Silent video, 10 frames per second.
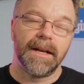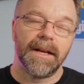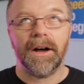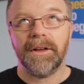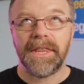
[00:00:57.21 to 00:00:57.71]

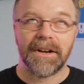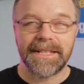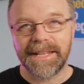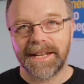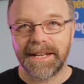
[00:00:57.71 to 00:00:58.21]
Oh, there I
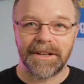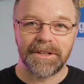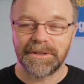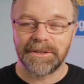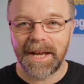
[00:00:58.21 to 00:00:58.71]
said it. I
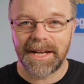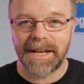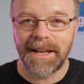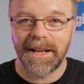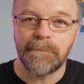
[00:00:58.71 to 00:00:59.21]
talked about it
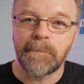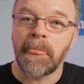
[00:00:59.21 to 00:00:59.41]
again.